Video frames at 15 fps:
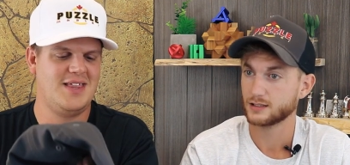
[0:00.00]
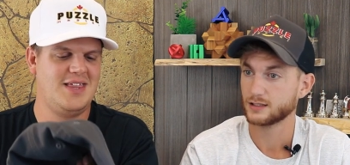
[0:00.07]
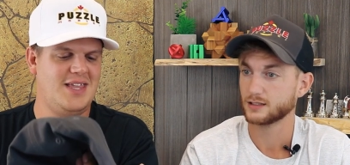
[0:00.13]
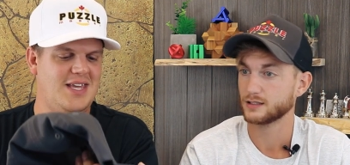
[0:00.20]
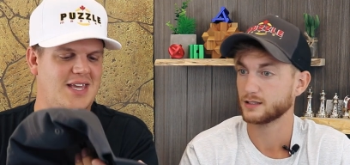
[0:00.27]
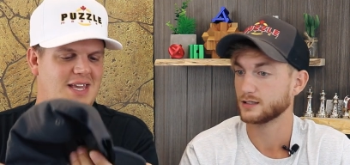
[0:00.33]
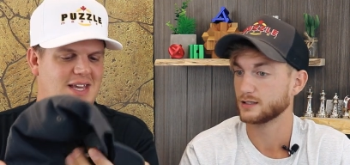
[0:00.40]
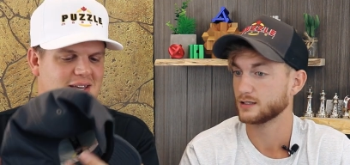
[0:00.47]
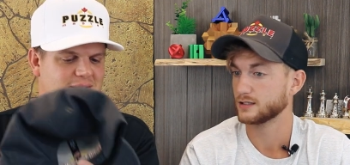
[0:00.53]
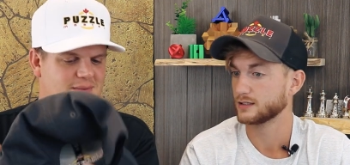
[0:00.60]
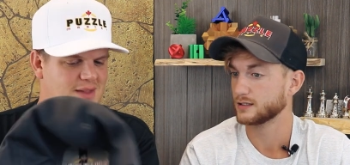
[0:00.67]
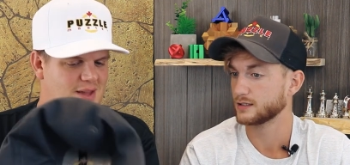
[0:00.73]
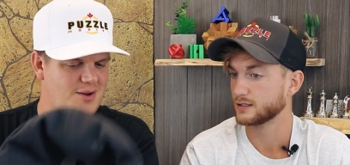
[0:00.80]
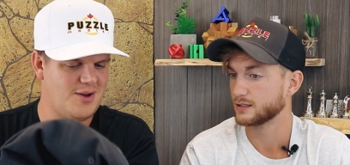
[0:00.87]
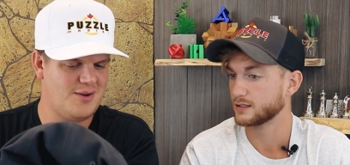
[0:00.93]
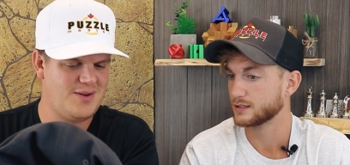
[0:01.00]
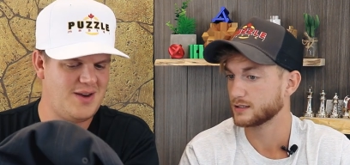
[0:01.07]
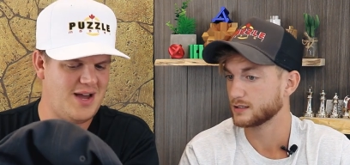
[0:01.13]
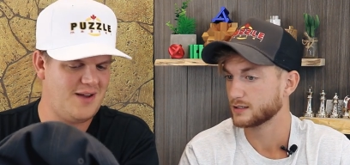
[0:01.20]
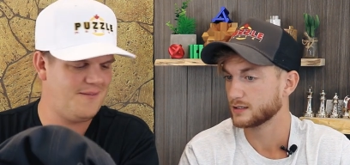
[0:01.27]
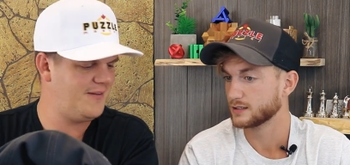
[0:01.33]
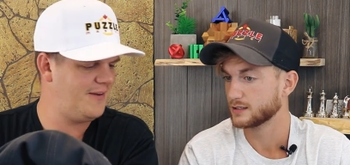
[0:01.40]
Speaker 1: The, there you go,
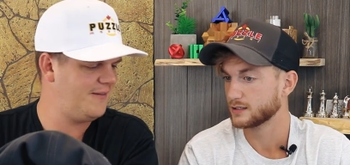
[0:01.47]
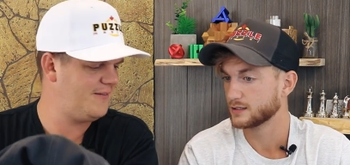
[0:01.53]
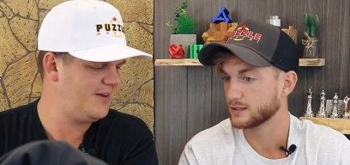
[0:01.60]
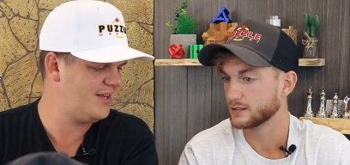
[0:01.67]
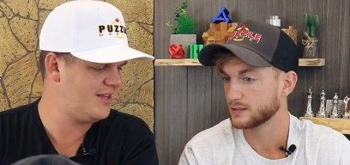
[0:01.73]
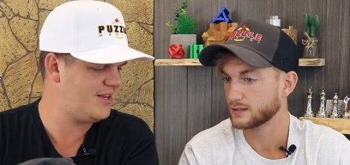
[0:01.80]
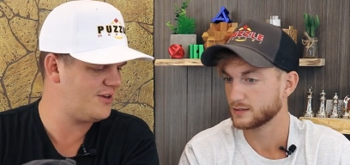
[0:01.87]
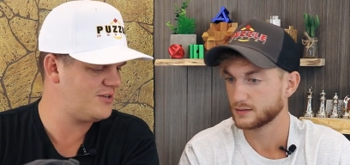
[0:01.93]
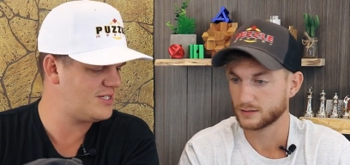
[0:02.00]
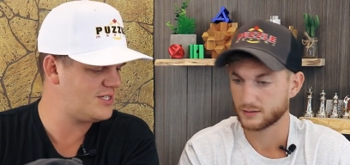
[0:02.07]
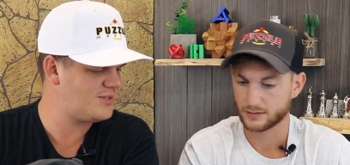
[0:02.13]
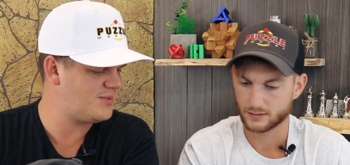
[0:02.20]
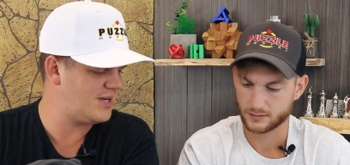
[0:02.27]
950 and yours is